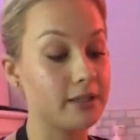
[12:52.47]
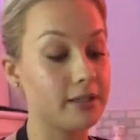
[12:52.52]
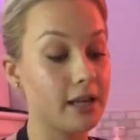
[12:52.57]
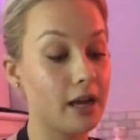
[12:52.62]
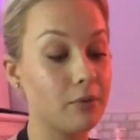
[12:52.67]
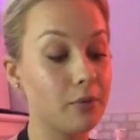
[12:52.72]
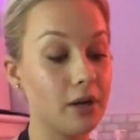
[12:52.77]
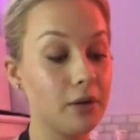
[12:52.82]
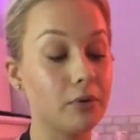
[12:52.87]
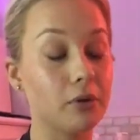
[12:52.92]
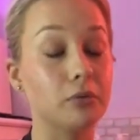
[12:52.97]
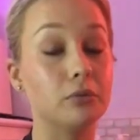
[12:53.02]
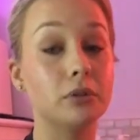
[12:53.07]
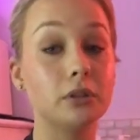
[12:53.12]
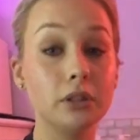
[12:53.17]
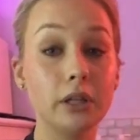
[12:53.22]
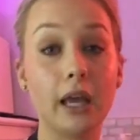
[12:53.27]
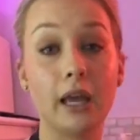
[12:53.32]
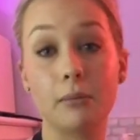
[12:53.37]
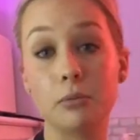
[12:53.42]
that way we're
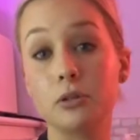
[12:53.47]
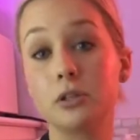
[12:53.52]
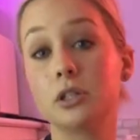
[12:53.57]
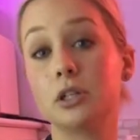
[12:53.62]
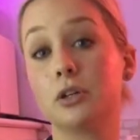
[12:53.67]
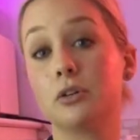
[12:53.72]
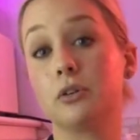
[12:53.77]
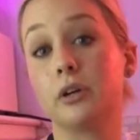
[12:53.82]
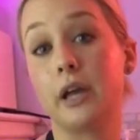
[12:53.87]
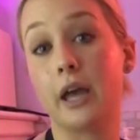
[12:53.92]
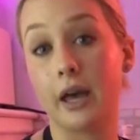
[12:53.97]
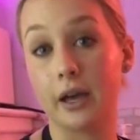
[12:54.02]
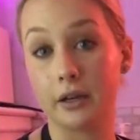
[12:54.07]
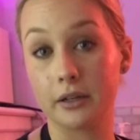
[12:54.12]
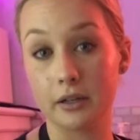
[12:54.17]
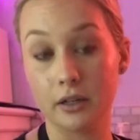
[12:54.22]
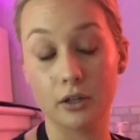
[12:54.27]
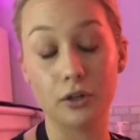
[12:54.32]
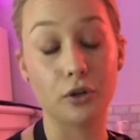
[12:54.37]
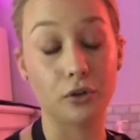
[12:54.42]
really able to
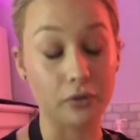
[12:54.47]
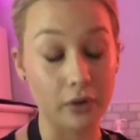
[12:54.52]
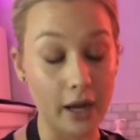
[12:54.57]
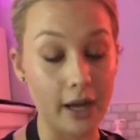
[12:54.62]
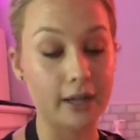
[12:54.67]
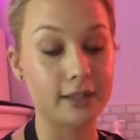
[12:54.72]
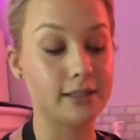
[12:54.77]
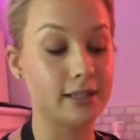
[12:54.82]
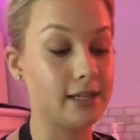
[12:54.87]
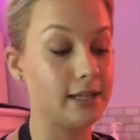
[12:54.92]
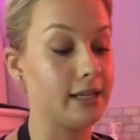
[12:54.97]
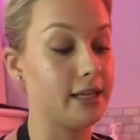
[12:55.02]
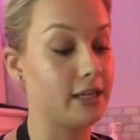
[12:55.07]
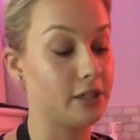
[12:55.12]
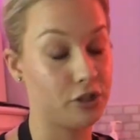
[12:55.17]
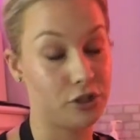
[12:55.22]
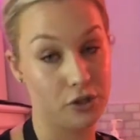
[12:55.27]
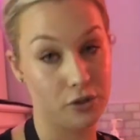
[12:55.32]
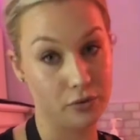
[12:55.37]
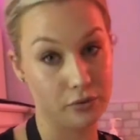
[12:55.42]
correct any
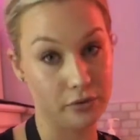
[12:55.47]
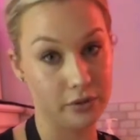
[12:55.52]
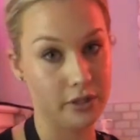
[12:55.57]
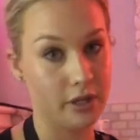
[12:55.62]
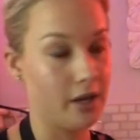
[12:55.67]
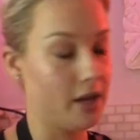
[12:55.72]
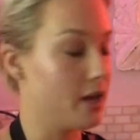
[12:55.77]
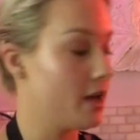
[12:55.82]
issues.